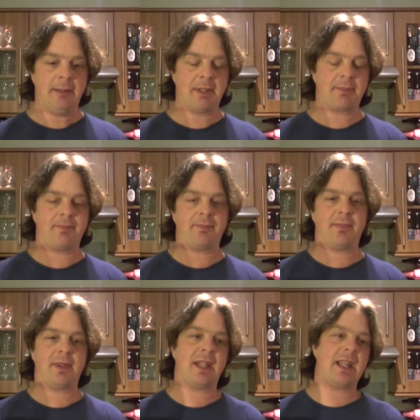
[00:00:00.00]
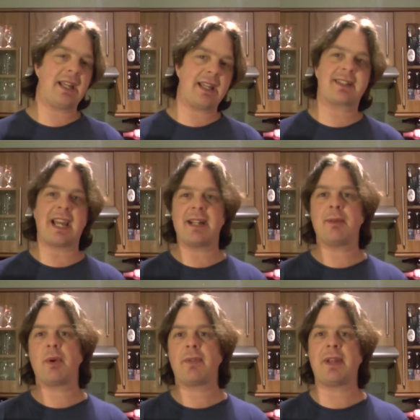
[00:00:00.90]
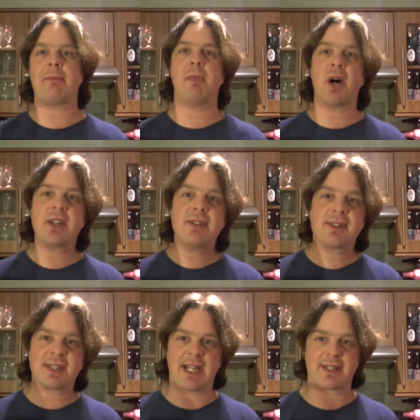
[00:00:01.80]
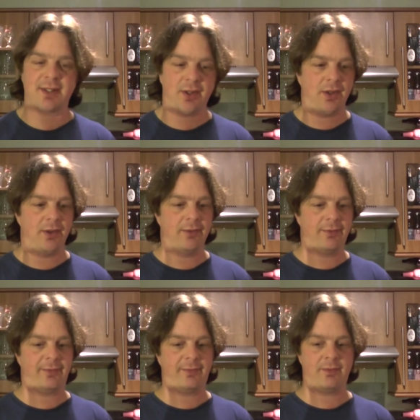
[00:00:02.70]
But it's getting away from that mindset of